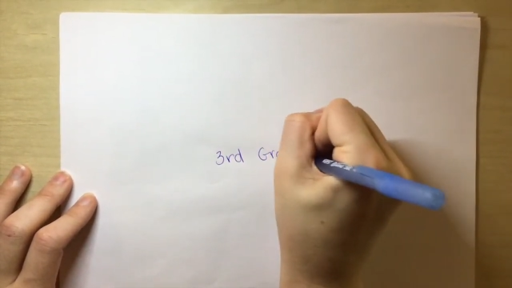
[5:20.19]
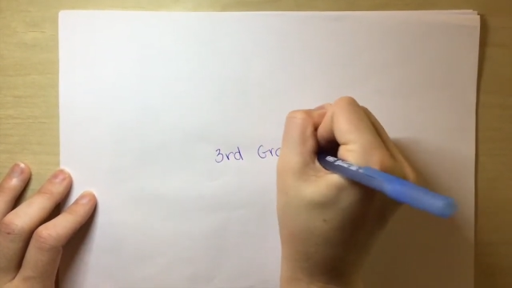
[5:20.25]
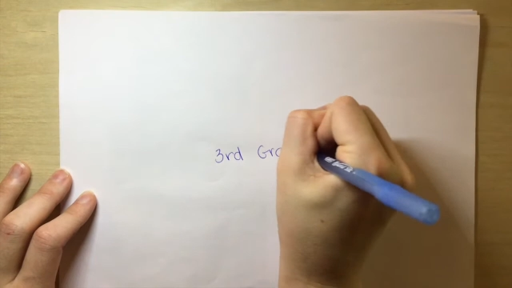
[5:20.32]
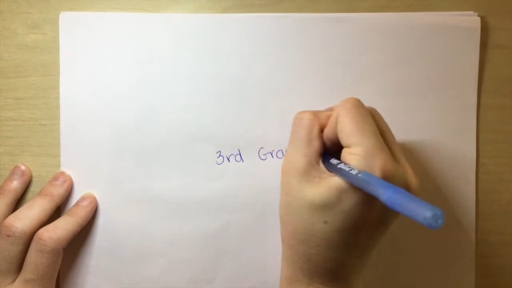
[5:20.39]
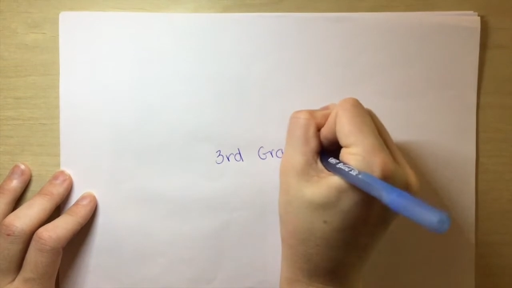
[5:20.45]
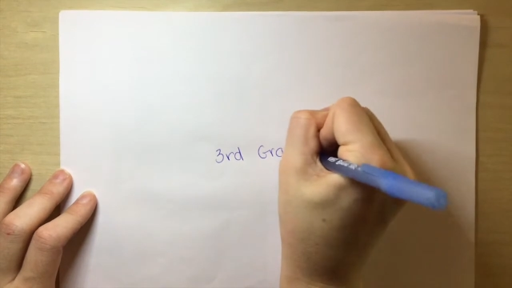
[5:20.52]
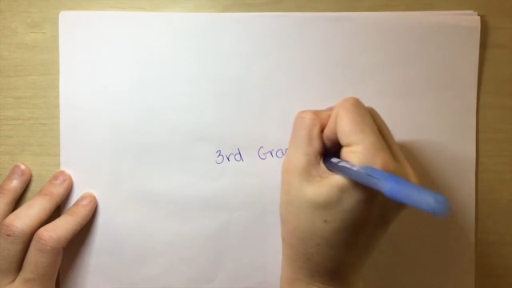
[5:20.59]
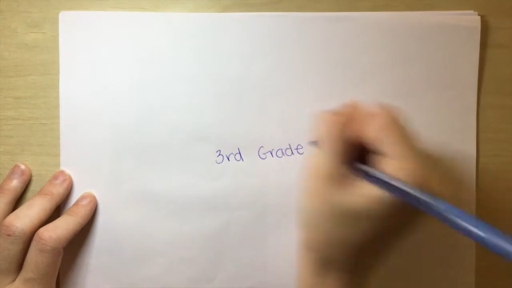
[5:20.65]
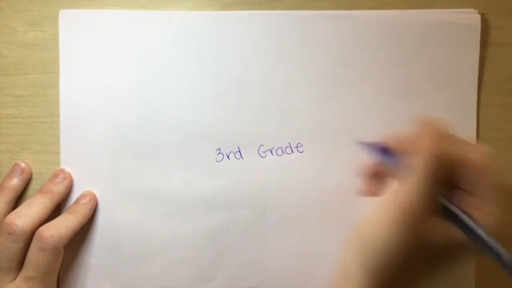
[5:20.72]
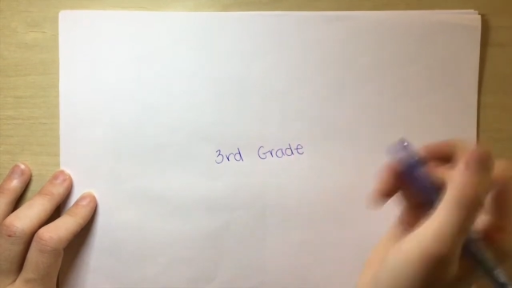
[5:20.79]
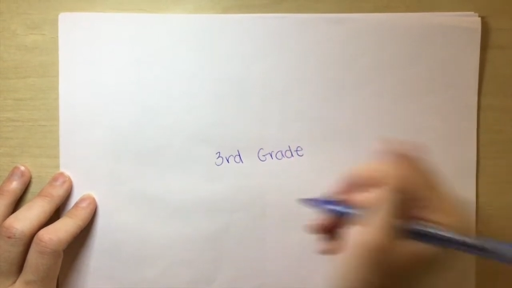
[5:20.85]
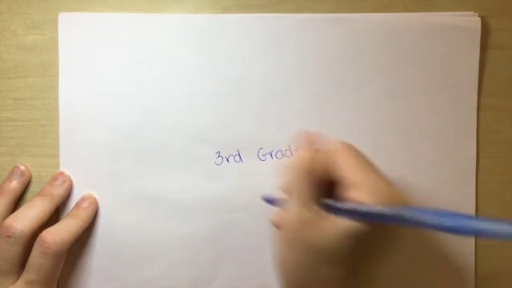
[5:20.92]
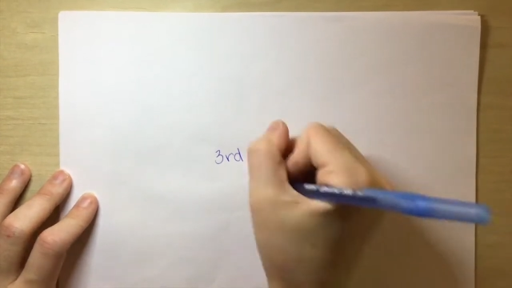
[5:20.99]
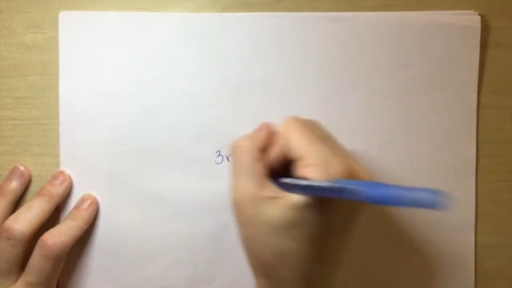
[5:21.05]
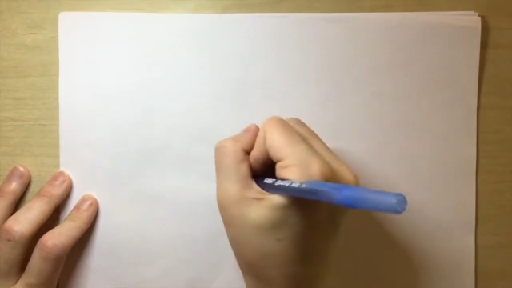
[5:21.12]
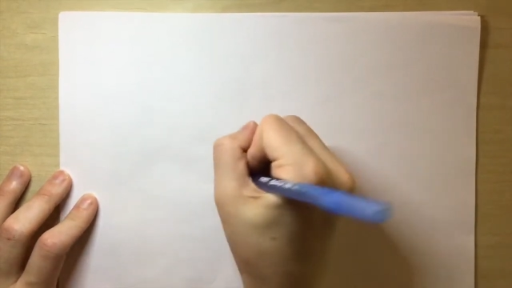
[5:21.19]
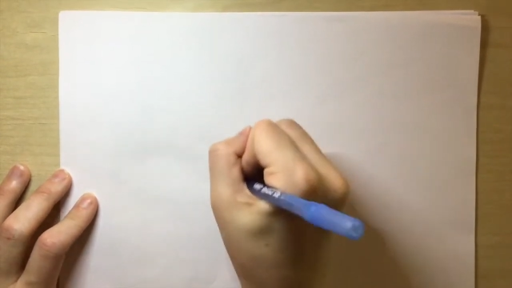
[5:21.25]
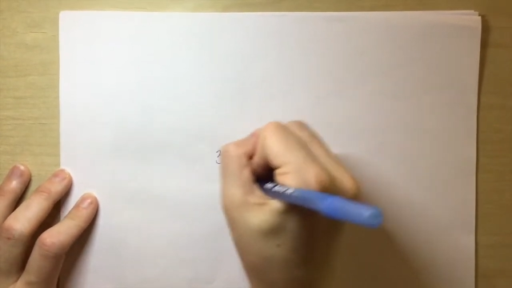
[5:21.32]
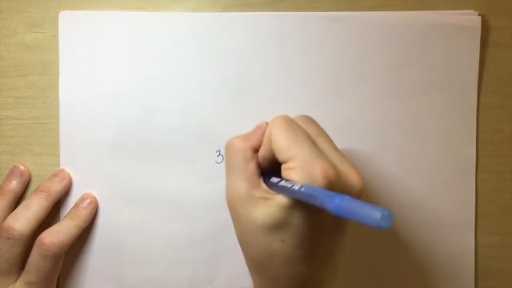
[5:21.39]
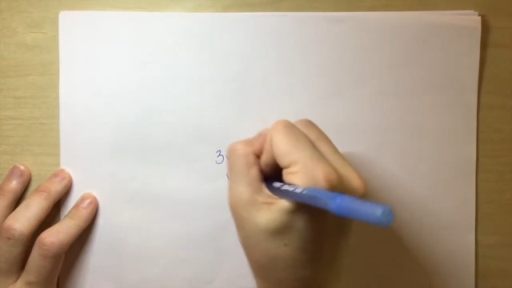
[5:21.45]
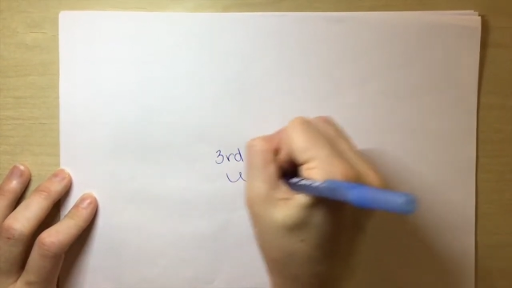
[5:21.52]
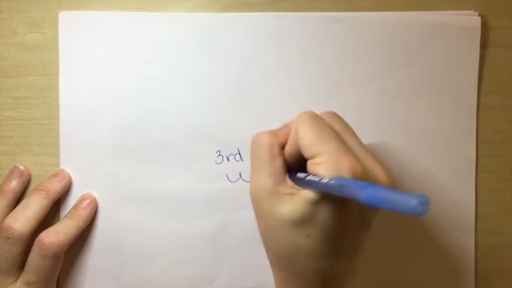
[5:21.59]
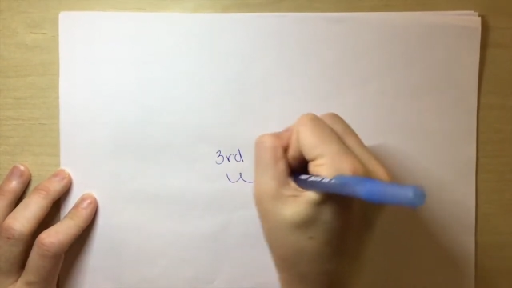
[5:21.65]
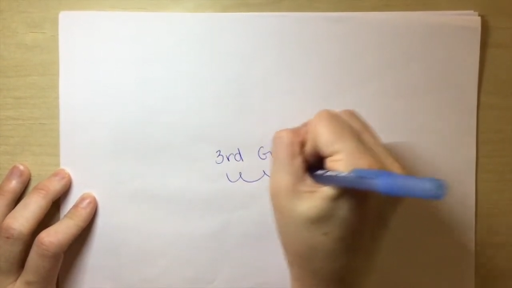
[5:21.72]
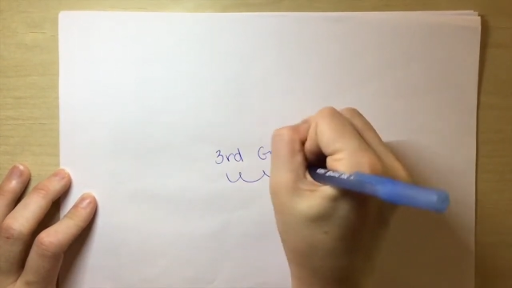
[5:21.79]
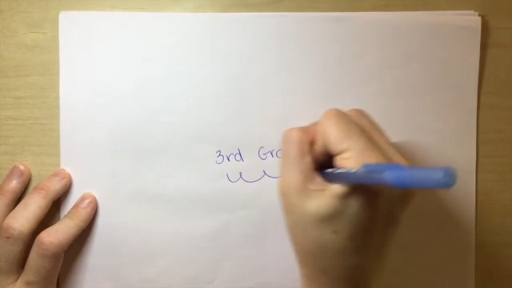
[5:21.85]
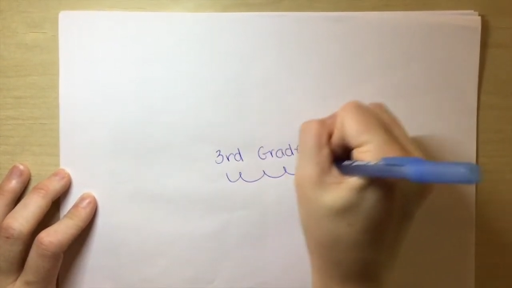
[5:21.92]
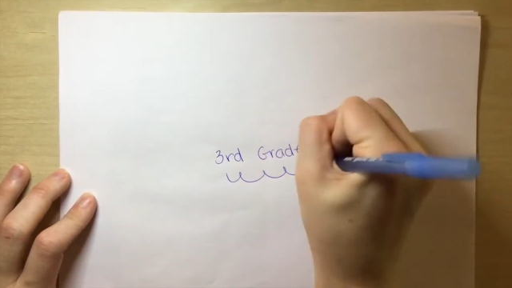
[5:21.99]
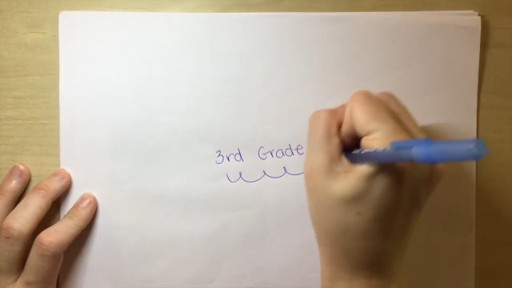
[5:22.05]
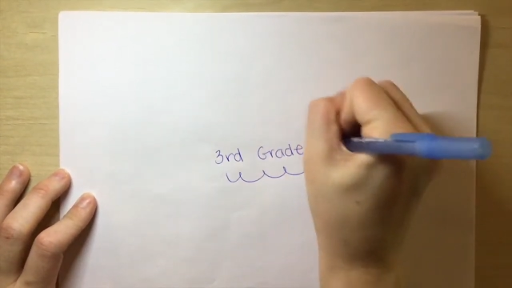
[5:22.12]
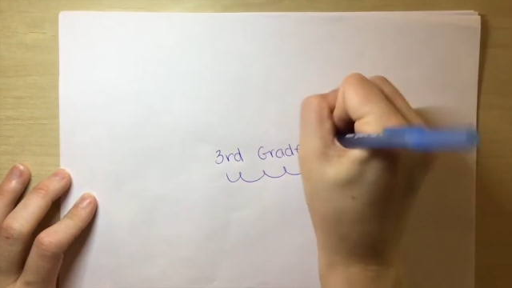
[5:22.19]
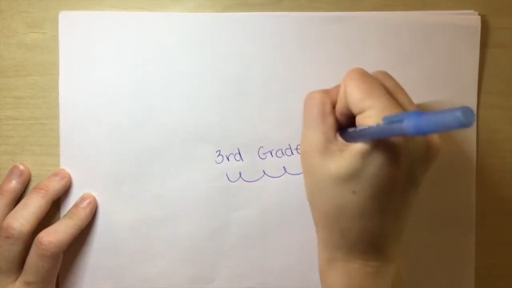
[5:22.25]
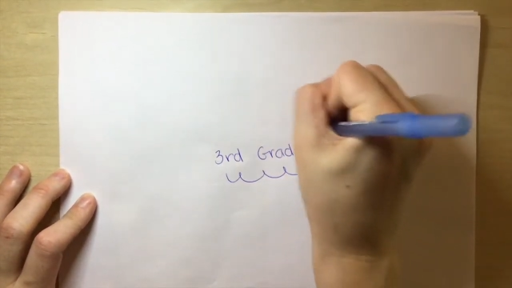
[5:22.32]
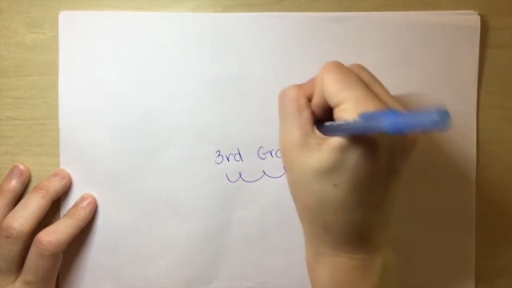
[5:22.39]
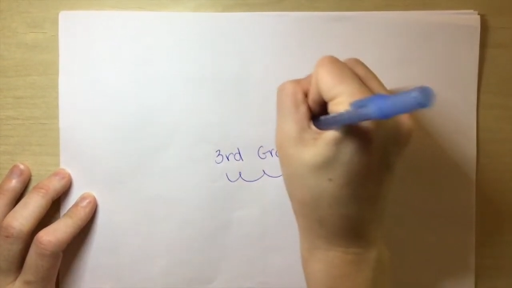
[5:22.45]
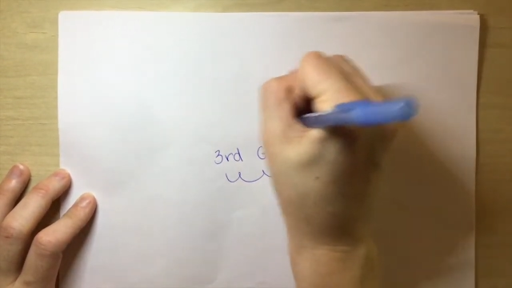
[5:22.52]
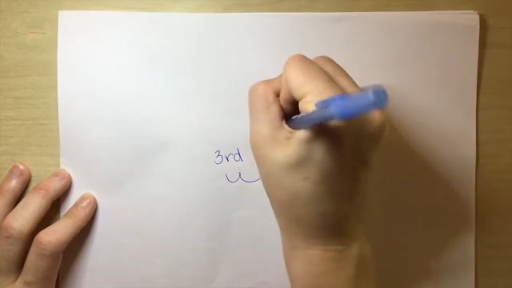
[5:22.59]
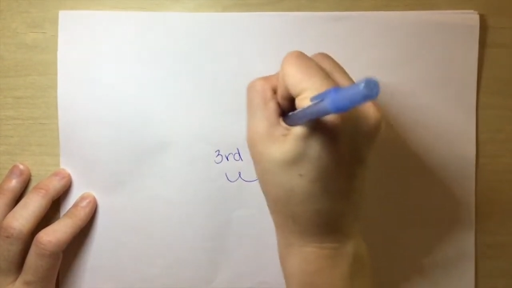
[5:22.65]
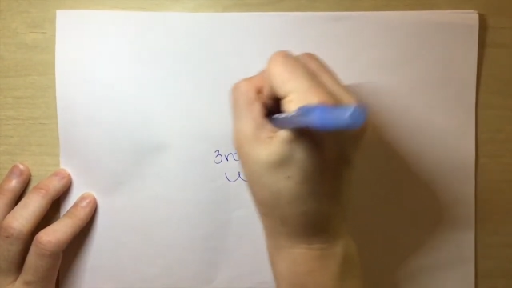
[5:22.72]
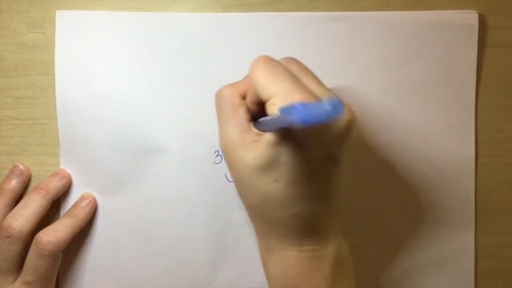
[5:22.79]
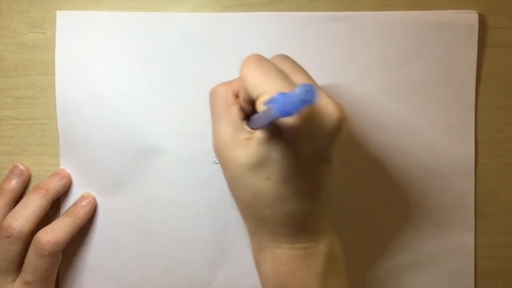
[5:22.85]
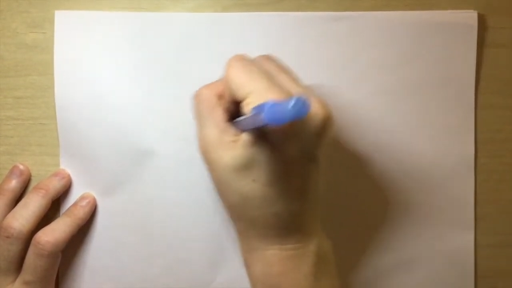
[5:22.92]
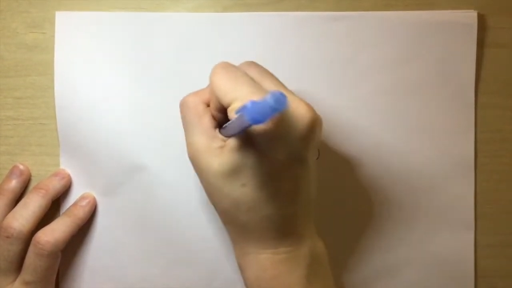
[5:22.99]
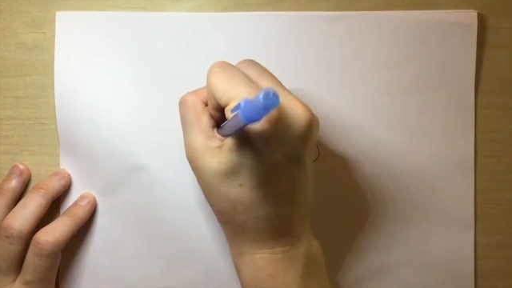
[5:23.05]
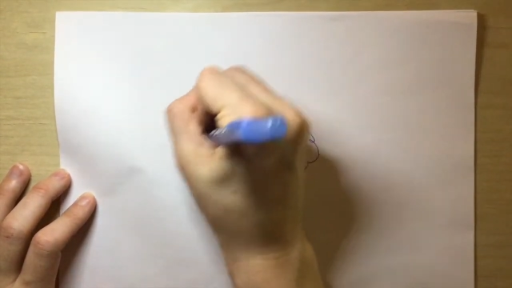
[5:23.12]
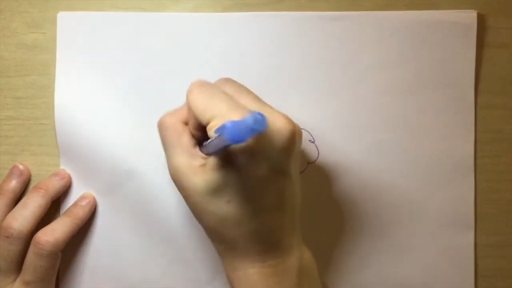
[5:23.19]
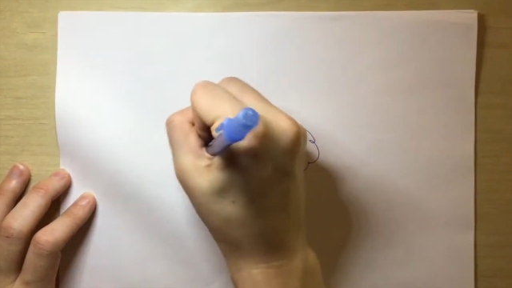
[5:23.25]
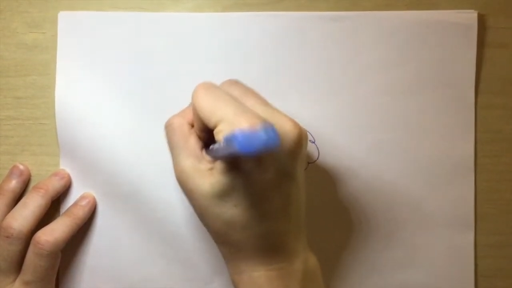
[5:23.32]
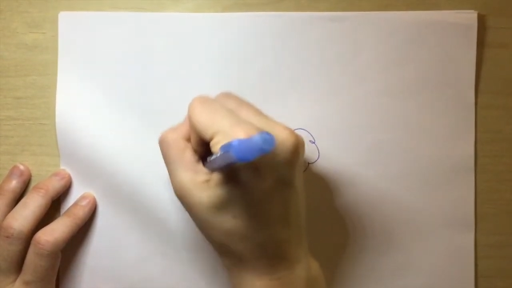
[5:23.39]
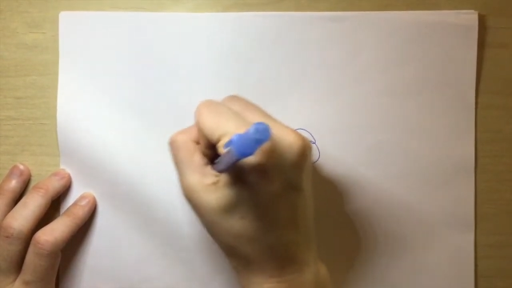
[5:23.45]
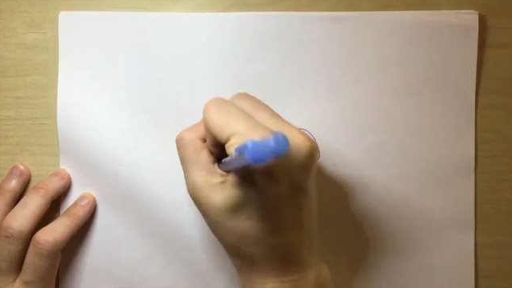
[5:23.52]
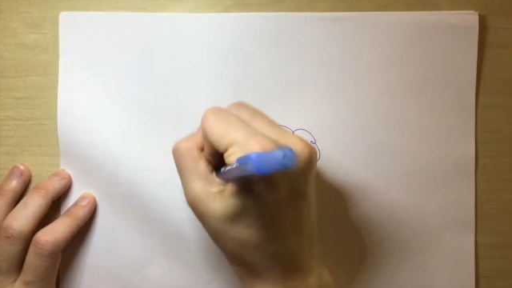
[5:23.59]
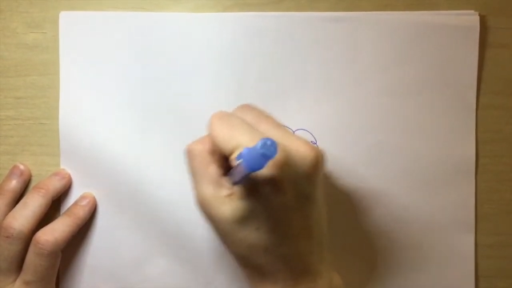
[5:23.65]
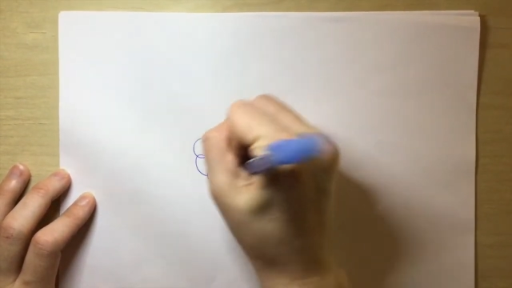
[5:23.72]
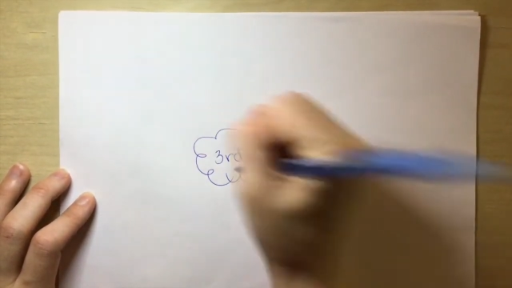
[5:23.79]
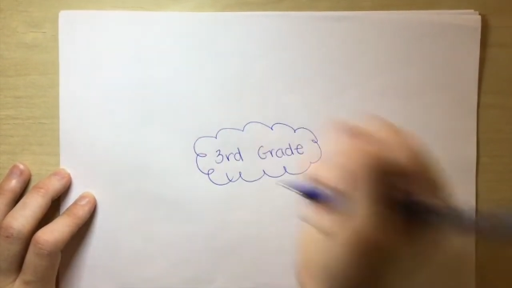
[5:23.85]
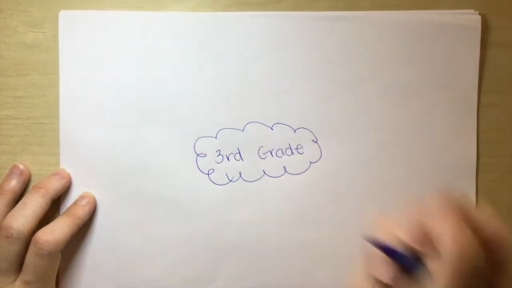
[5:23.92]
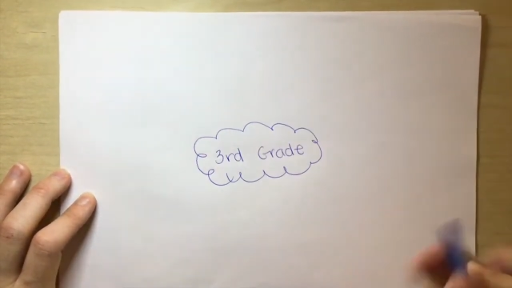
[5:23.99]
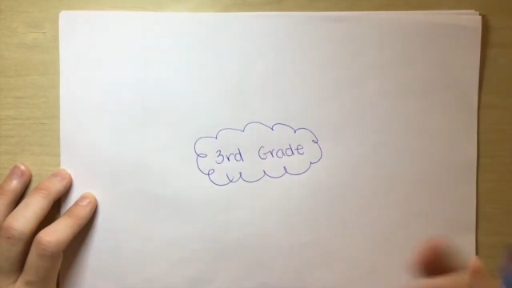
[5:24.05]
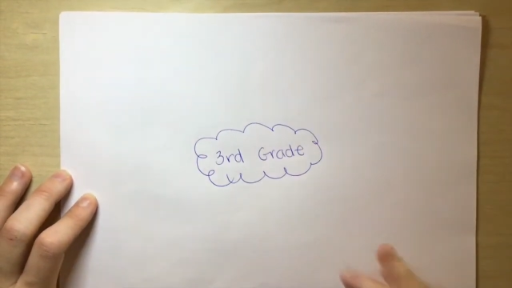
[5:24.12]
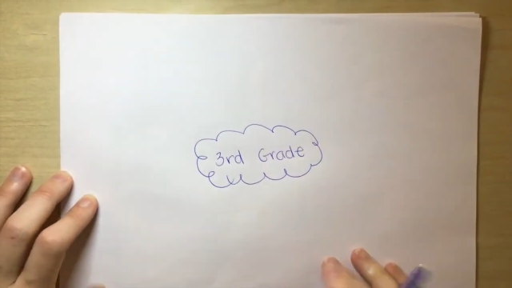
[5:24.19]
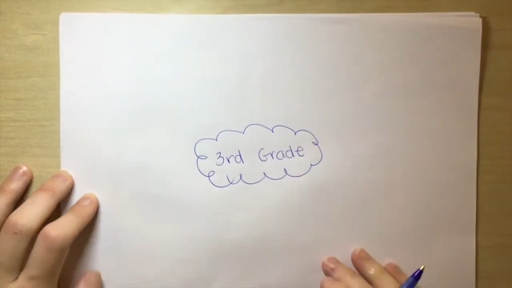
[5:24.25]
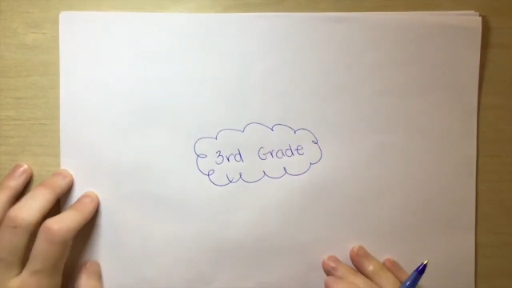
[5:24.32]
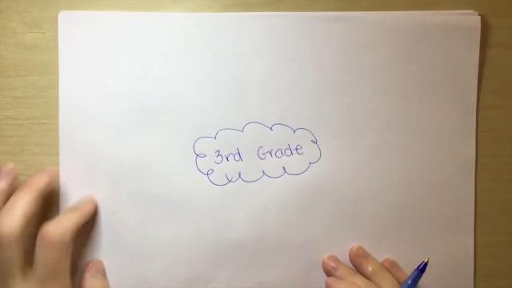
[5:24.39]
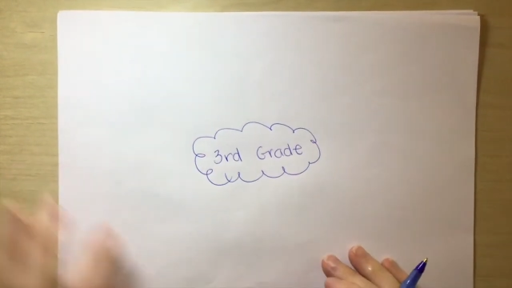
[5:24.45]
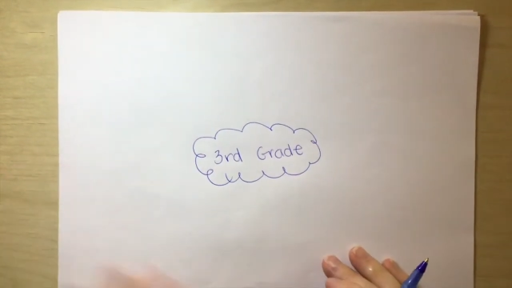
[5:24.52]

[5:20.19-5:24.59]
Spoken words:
[unreadable: no face in view]